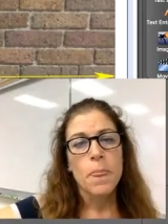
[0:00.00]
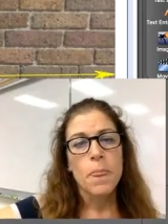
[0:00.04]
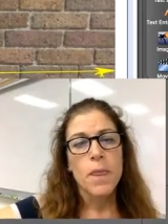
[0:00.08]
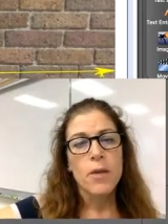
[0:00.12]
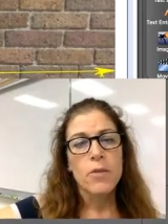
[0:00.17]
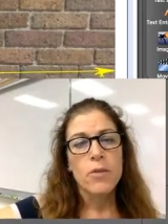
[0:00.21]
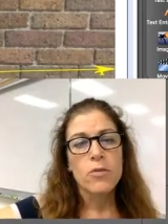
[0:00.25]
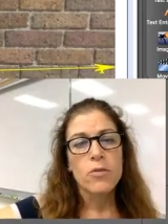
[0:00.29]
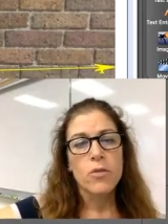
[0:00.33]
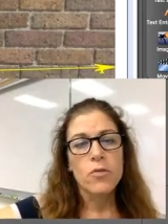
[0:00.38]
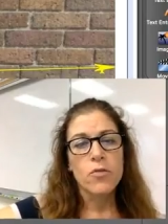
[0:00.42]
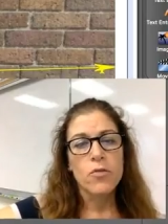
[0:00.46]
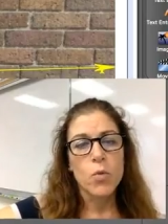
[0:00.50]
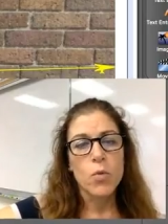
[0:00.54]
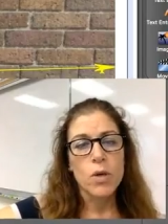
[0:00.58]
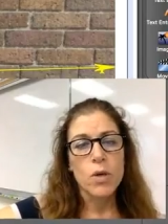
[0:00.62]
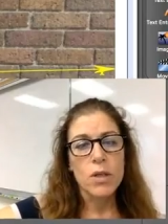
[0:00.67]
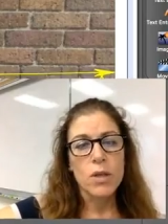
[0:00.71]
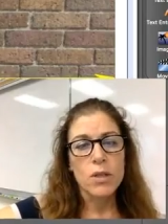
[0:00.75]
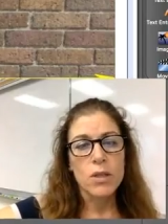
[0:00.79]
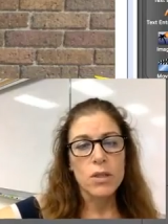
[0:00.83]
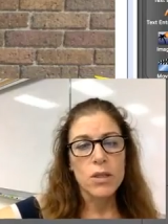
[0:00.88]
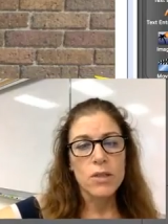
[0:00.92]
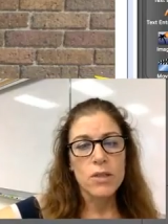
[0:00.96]
So if you
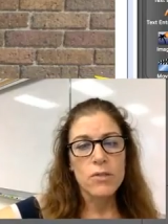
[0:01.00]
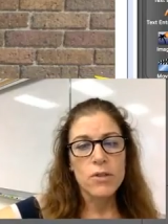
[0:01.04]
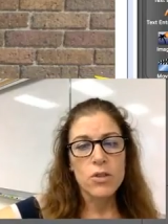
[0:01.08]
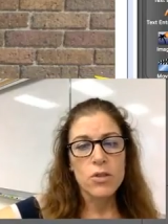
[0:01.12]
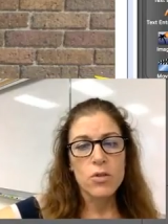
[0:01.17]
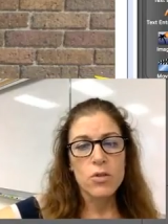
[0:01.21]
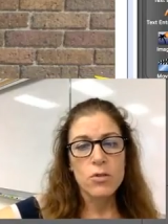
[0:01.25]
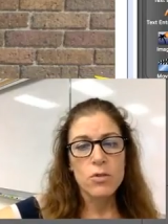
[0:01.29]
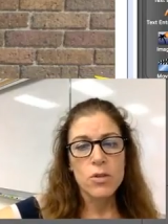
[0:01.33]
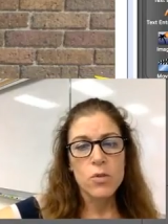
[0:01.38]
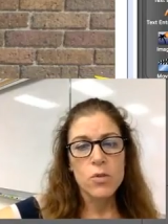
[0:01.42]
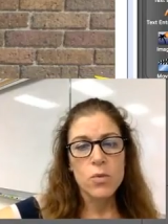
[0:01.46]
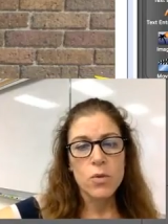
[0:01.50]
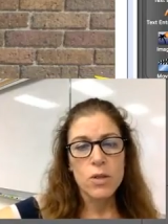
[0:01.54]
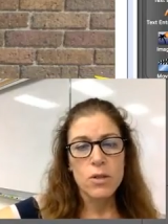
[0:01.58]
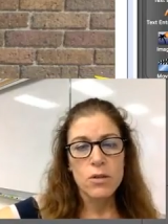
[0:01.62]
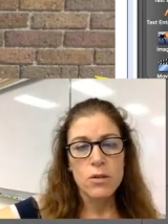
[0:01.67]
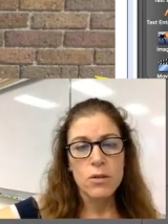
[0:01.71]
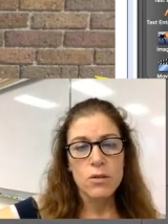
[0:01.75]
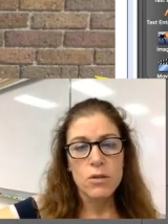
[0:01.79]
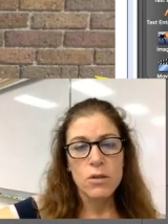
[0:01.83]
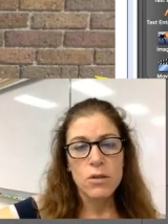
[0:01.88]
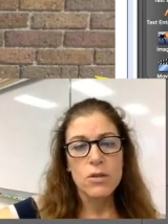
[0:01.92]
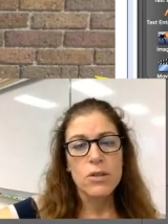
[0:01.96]
want to leave it, you always want,
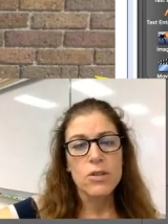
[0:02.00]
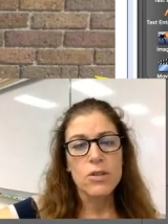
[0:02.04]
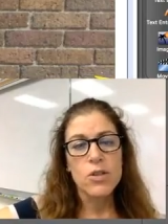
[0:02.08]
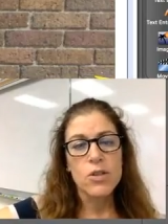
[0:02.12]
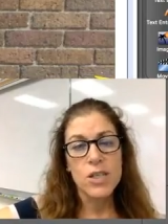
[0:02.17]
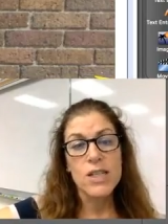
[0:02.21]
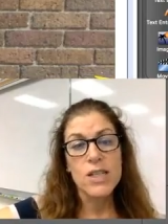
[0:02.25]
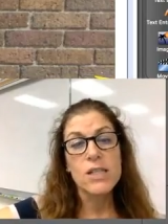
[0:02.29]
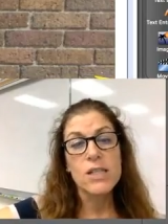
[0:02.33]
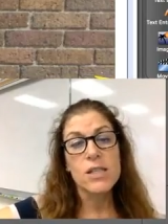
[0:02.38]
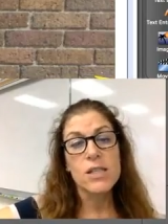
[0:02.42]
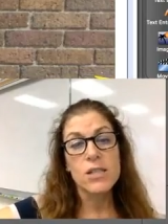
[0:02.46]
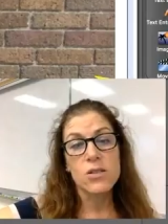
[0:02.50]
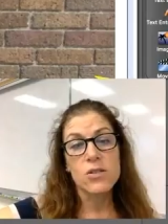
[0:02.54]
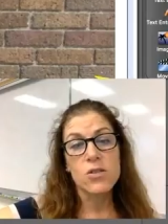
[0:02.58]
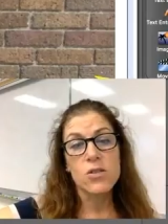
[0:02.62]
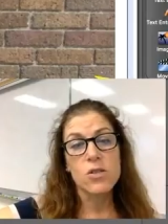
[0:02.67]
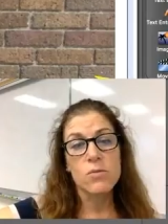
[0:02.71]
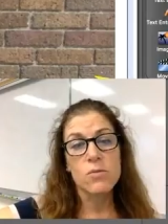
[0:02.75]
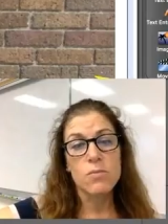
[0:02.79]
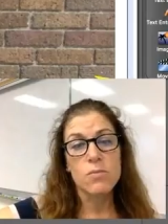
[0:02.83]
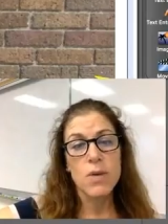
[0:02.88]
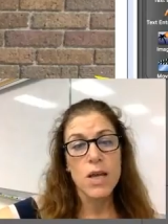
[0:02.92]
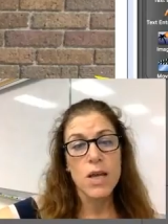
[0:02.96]
it's
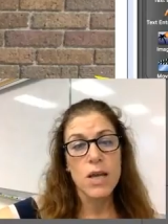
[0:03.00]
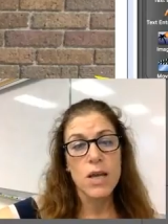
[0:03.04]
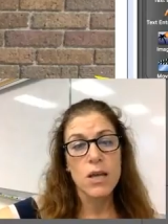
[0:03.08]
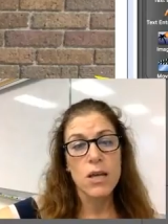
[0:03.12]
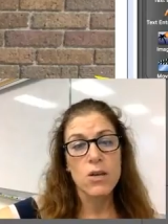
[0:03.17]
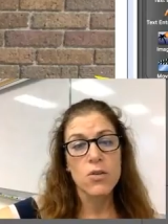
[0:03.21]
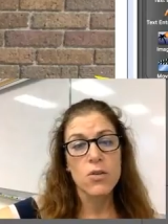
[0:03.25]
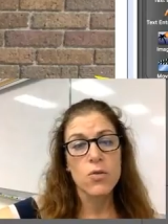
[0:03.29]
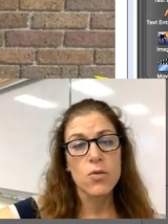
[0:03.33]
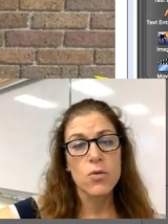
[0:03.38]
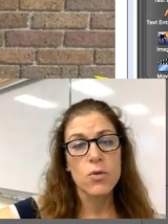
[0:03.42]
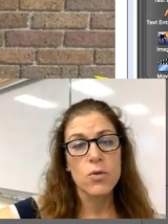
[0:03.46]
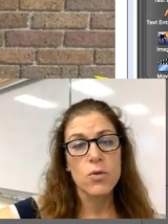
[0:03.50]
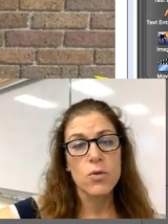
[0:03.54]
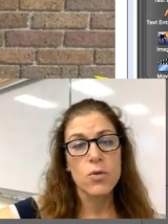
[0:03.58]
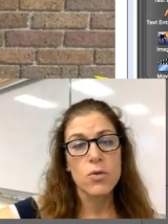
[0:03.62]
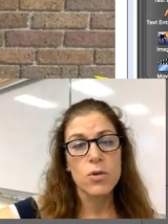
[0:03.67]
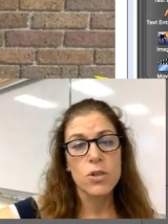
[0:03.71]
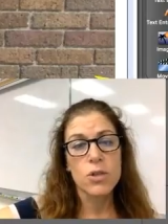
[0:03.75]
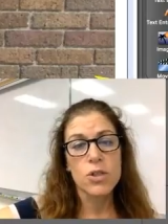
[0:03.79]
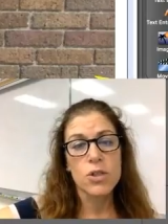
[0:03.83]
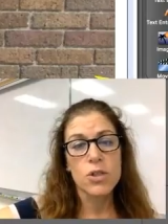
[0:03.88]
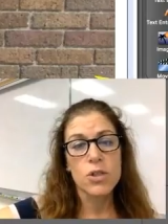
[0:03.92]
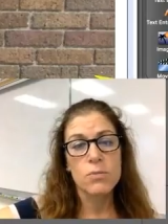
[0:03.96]
easiest to make your
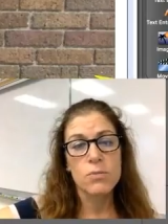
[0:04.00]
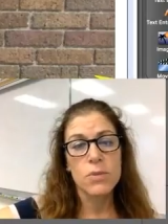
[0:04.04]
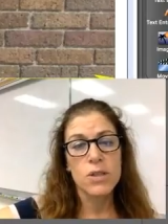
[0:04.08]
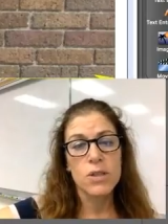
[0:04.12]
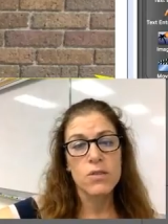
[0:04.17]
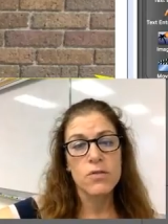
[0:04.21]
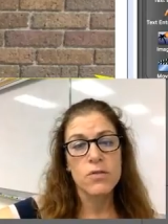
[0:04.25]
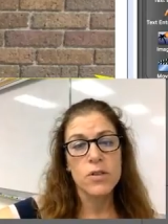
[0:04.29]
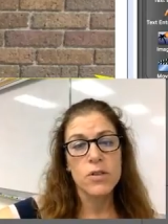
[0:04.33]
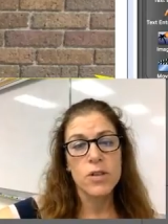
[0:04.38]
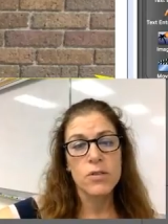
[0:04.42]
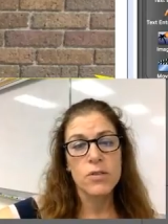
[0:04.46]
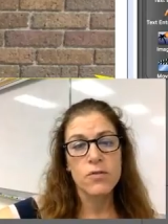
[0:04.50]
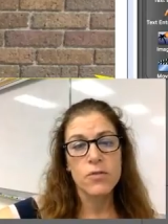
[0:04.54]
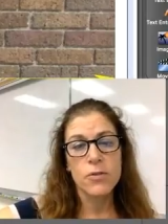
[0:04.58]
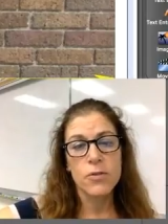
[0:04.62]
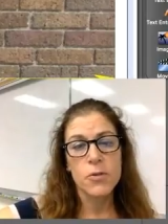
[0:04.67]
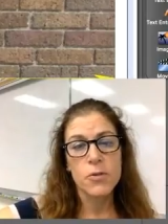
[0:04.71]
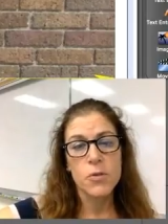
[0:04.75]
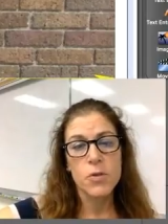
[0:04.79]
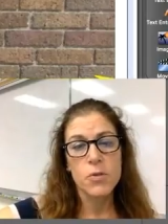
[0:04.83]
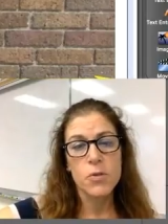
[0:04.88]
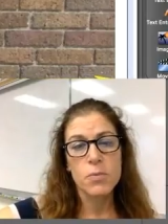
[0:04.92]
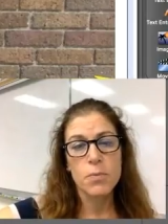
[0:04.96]
origin be the very
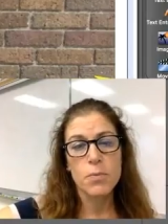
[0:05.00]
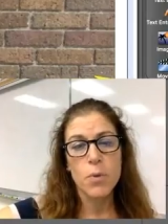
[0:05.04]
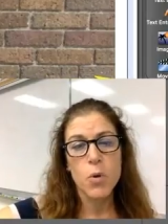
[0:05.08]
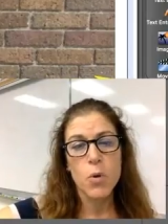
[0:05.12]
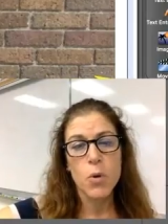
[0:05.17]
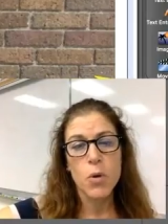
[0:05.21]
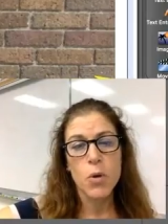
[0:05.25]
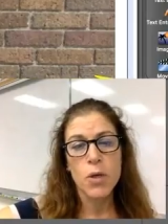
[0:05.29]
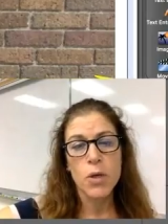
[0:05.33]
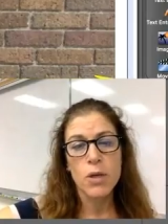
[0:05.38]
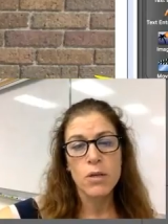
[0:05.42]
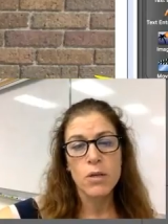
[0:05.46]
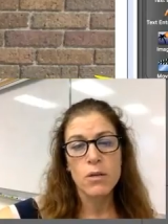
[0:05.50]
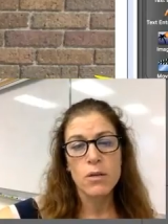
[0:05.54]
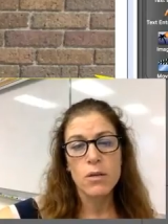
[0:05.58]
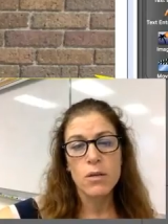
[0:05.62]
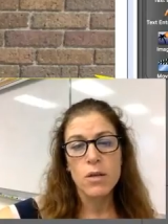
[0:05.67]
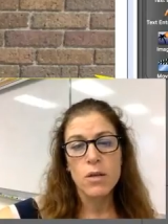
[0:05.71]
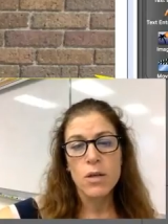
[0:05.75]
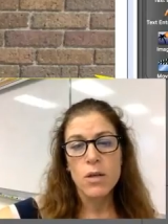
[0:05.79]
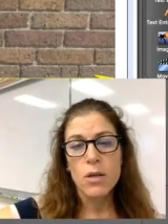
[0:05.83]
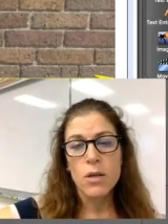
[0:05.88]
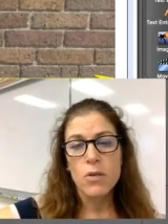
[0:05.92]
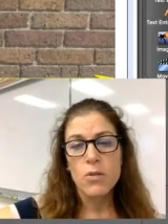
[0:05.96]
first point,
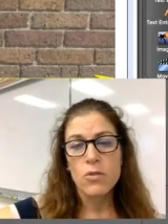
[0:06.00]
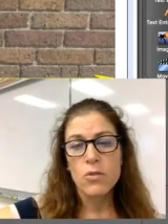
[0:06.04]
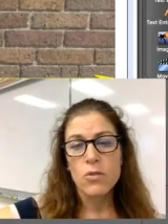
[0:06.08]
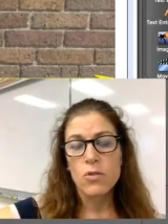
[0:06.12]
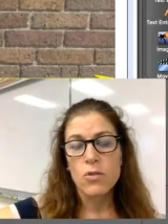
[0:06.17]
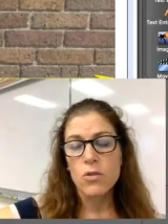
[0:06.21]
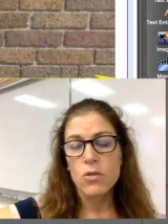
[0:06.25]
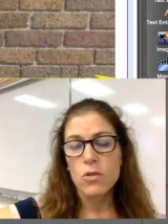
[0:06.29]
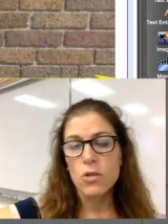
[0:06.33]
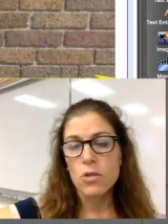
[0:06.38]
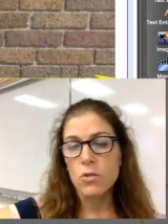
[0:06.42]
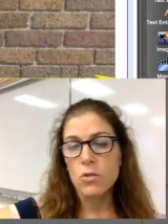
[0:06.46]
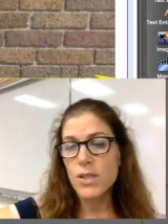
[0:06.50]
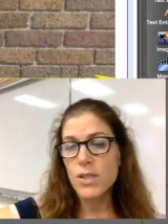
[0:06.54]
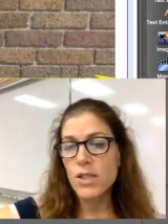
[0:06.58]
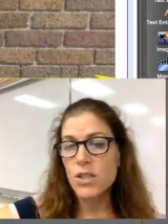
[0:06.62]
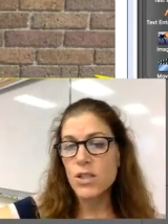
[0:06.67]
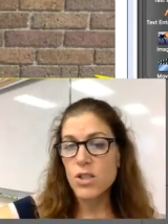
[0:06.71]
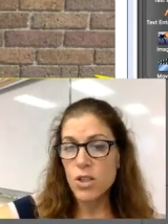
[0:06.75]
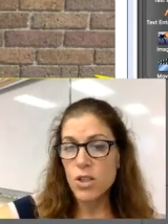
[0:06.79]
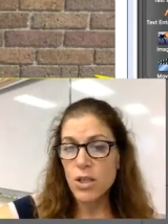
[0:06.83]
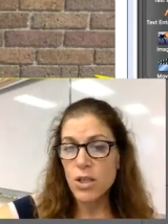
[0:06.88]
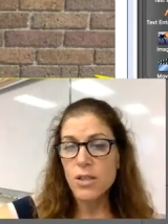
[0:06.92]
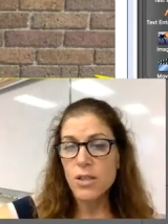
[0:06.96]
so you can always
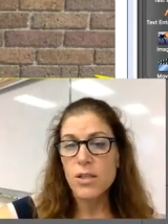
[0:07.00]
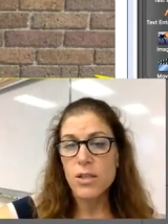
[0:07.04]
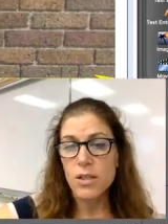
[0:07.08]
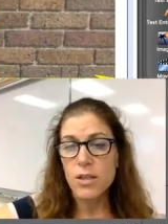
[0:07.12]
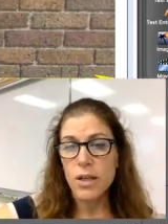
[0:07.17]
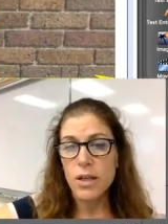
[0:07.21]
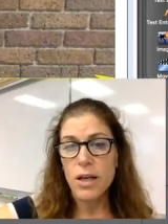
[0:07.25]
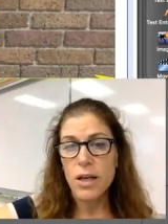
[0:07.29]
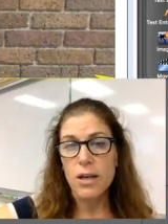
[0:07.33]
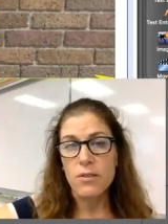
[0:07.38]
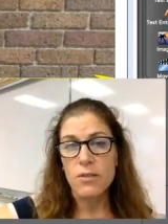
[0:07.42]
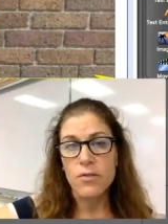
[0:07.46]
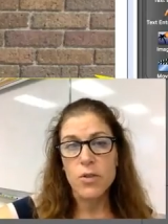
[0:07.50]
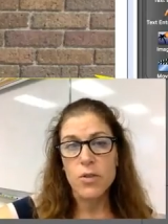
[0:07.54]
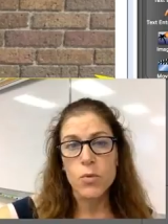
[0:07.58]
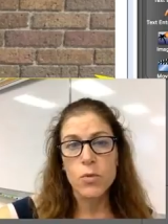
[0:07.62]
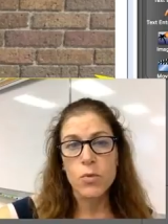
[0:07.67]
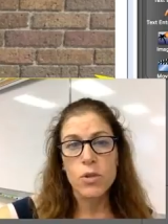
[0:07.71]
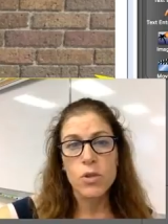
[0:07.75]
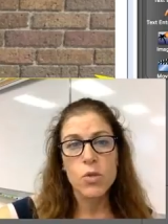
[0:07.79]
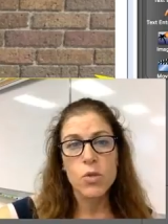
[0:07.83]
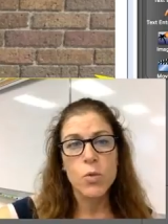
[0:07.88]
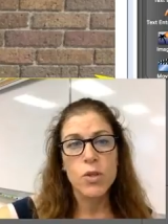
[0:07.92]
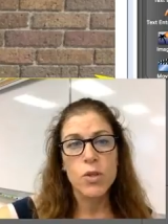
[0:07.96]
adjust it afterwards.